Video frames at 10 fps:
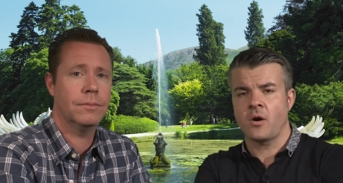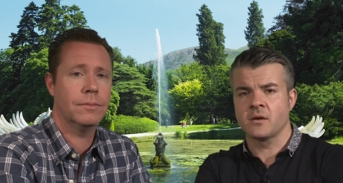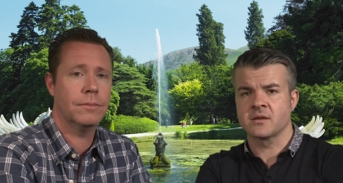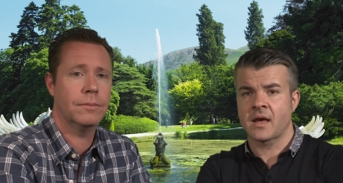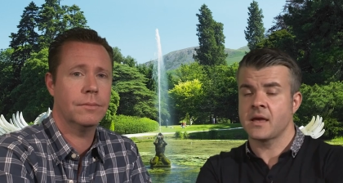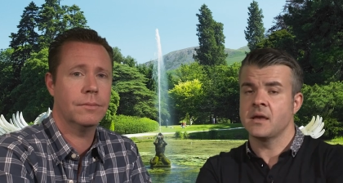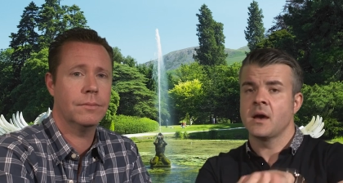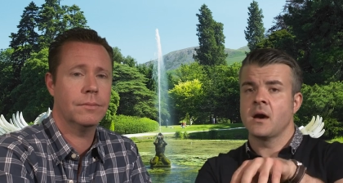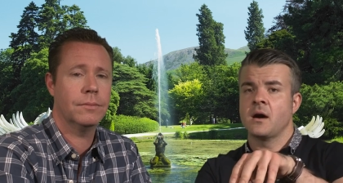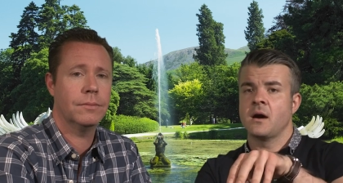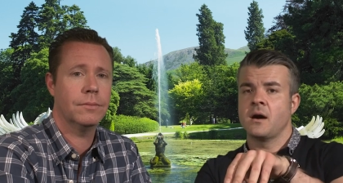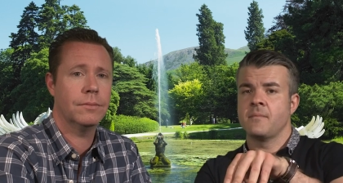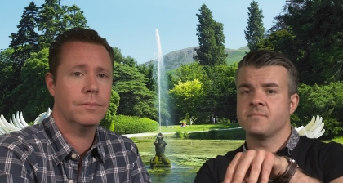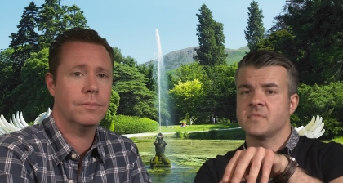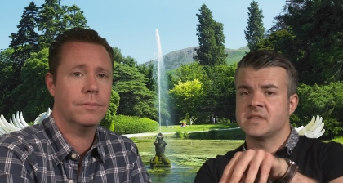Speaker 1: holiday,
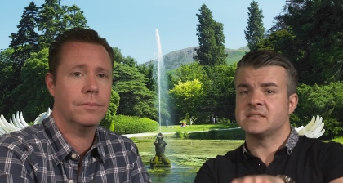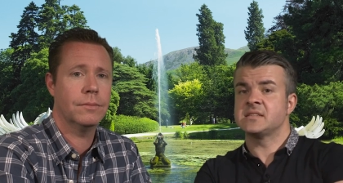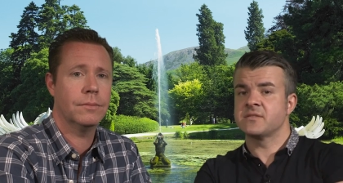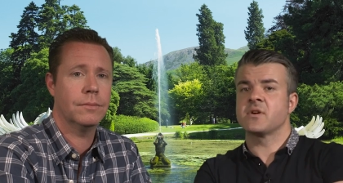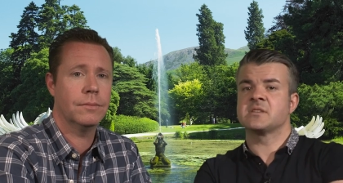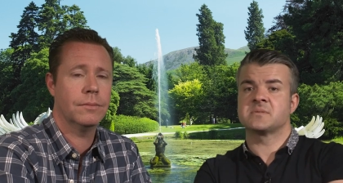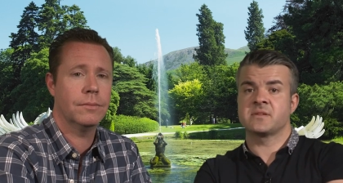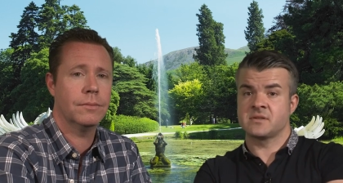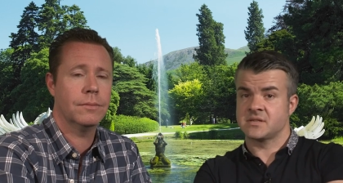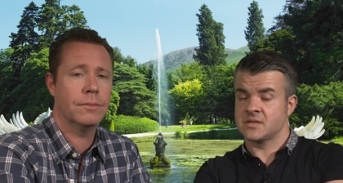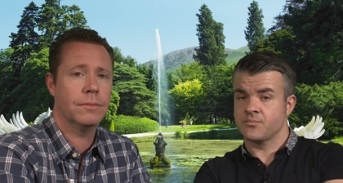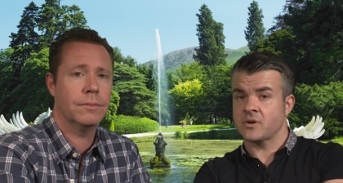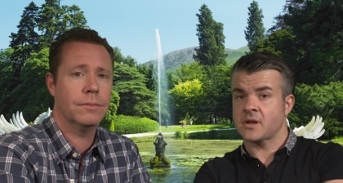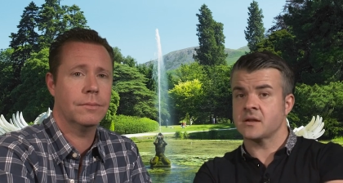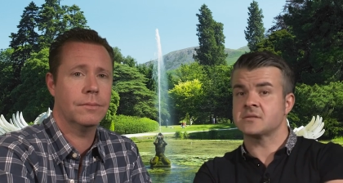um, this is a very specific Disney
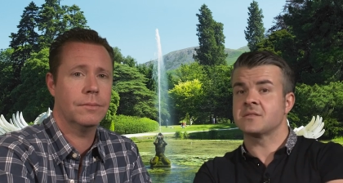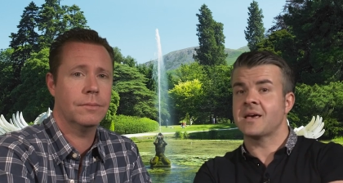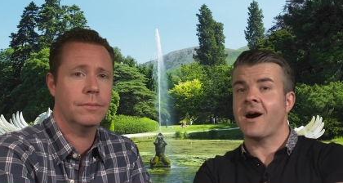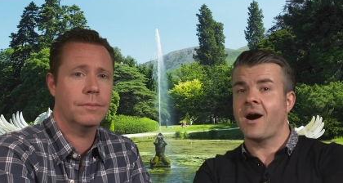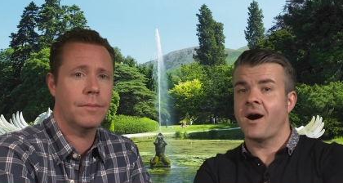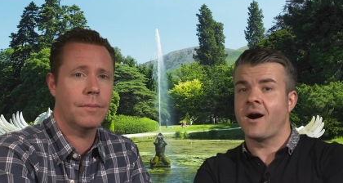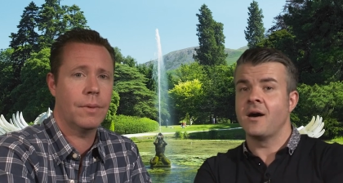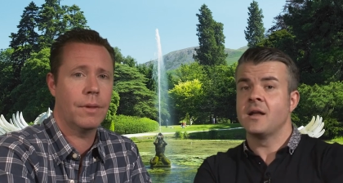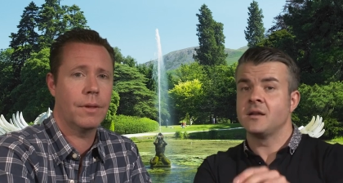product. There are